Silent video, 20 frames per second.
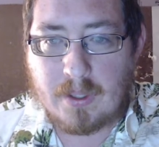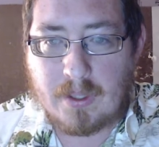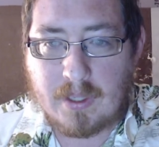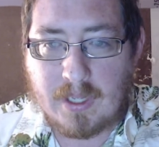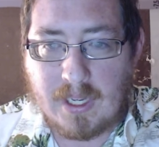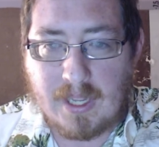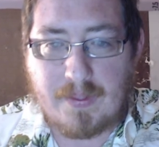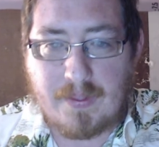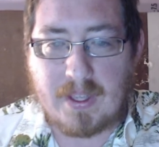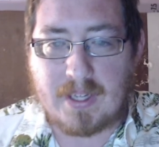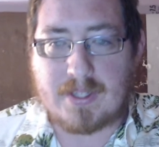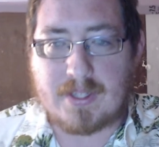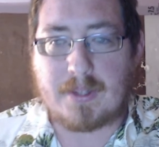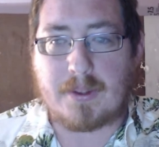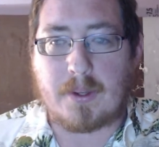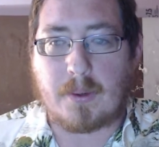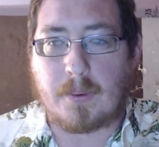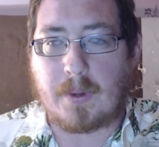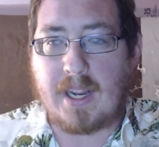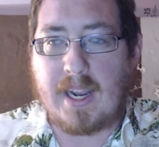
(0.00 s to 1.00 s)
he thinks that
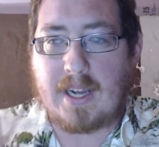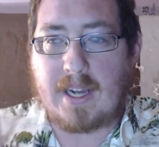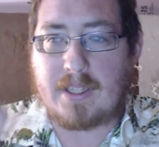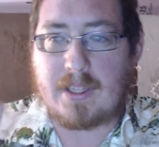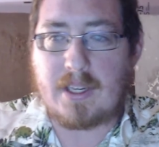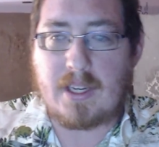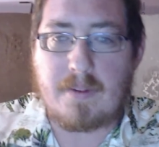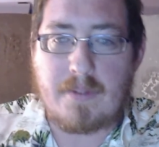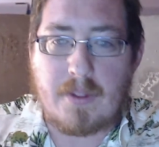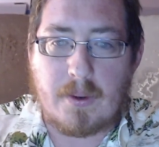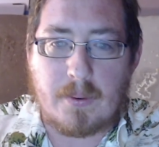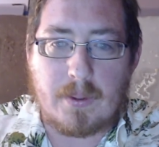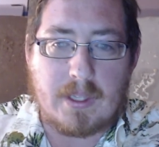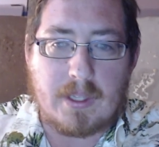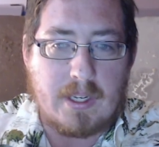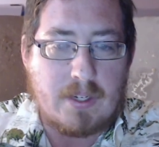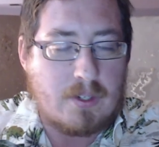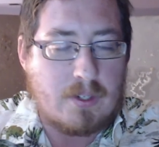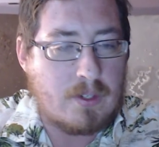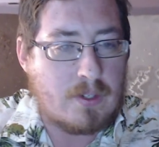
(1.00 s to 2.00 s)
the reality of the
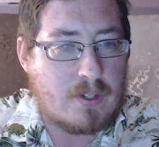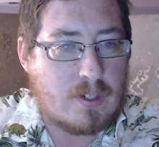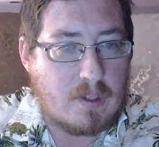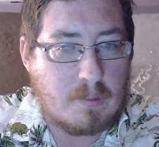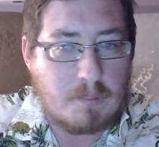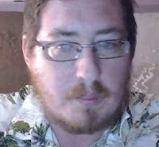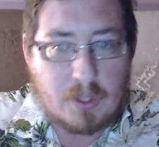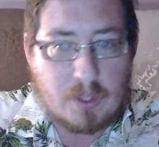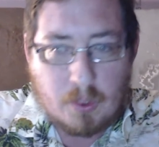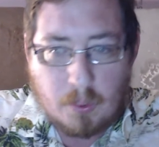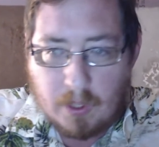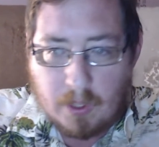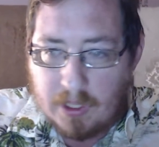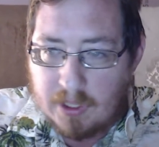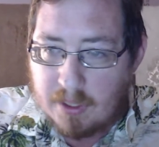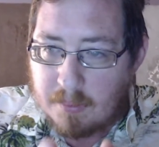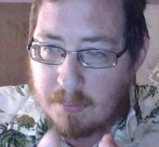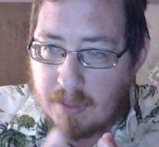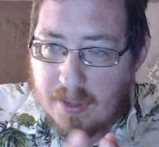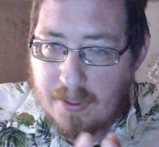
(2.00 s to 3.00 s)
relationship between
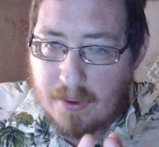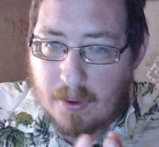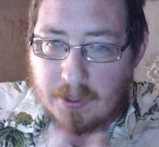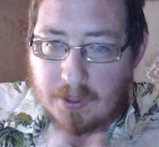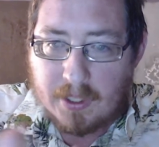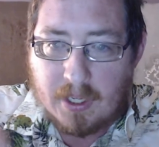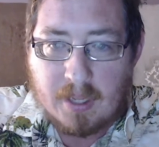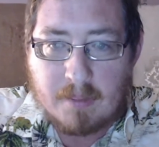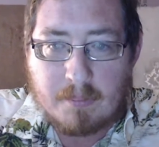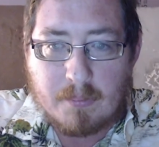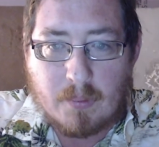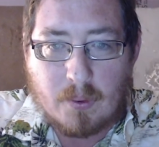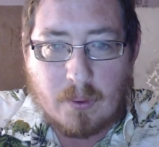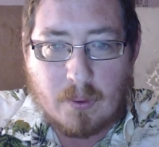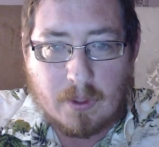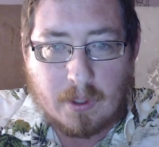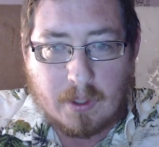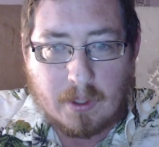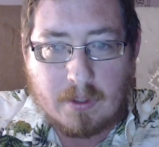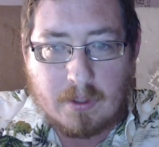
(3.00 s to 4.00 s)
the mother and the
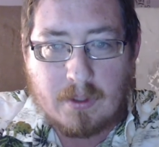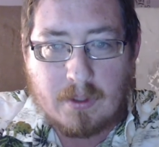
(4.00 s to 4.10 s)
unborn